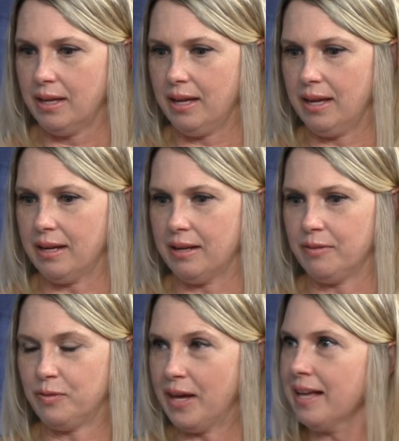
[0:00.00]

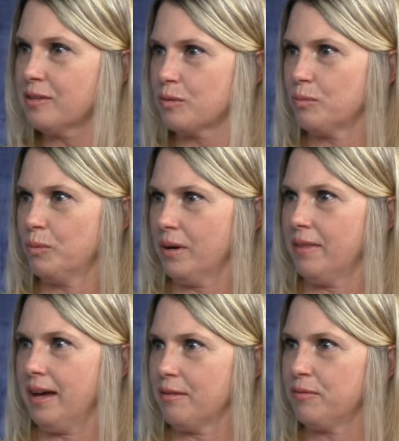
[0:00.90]
And that's where
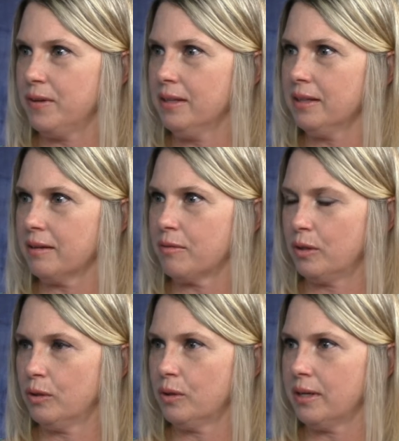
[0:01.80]
that feeling of the
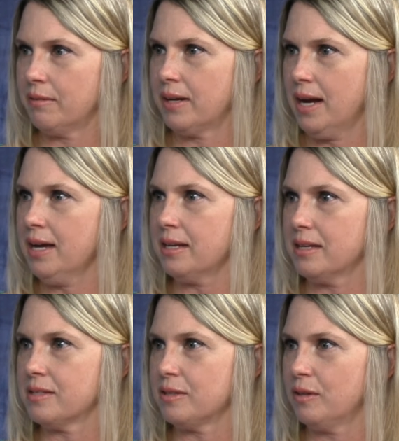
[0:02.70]
glory of God
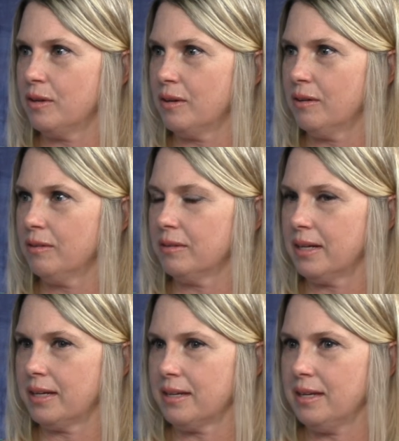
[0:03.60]
is, you know? Mm.
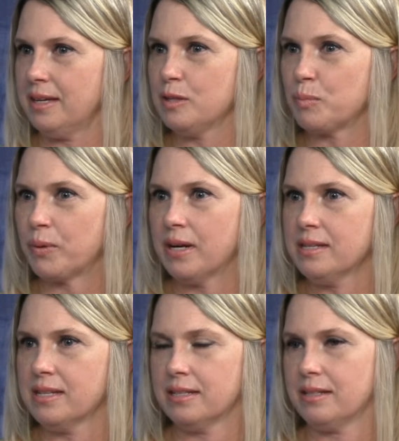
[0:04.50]
Like, He's
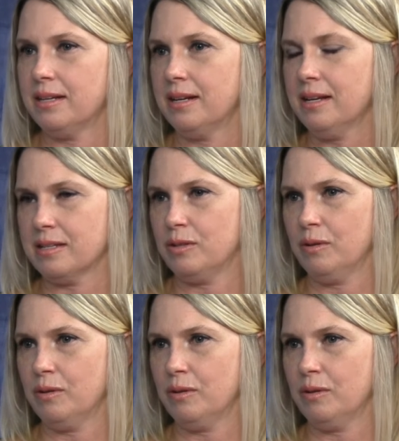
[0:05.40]
present in us.